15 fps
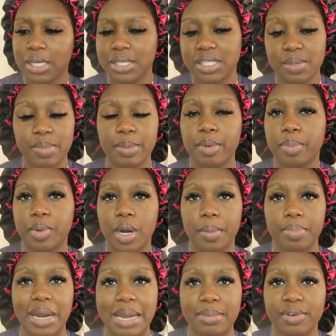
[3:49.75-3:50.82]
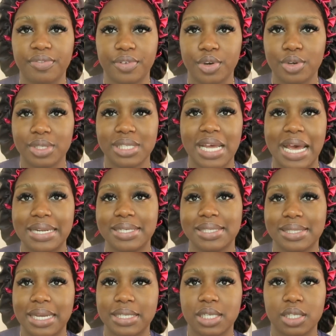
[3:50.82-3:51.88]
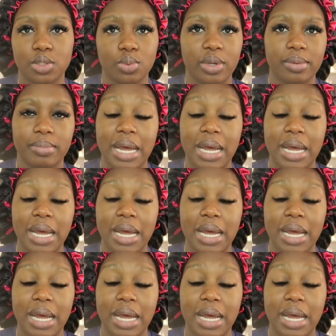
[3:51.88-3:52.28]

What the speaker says: Some people put on primer first. I just like to do it.